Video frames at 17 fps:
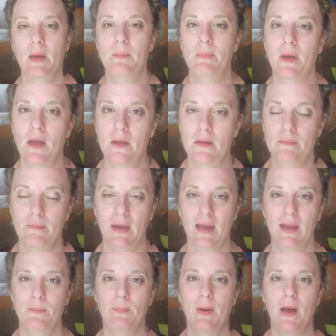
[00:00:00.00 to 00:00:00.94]
my,
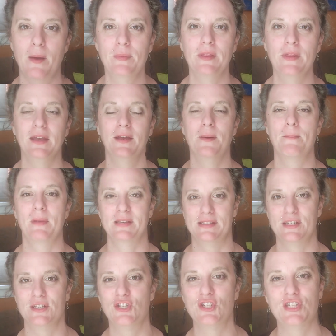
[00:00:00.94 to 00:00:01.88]
my public
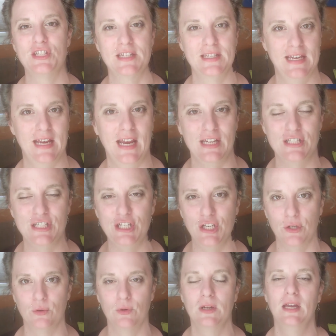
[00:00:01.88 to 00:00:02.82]
message today to
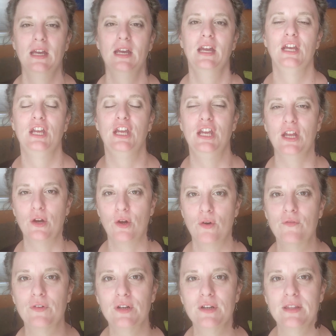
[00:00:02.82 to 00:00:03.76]
you. Get
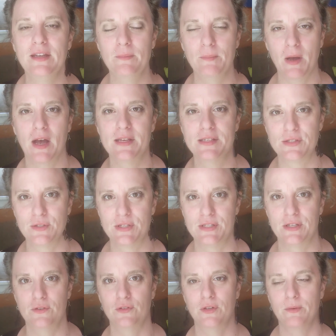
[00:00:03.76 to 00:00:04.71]
over the imposter
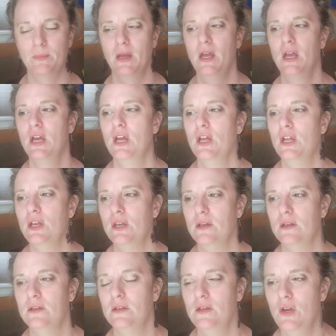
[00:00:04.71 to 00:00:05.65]
syndrome.
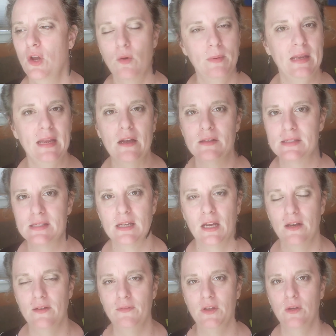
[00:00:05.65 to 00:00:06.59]
Nobody
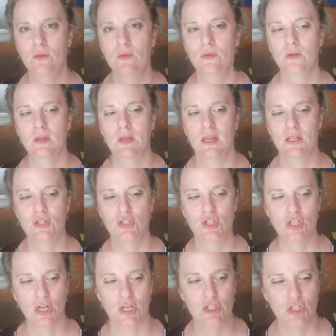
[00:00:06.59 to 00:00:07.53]
outside of you can
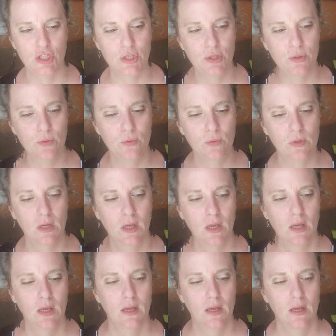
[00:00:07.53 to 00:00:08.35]
judge you.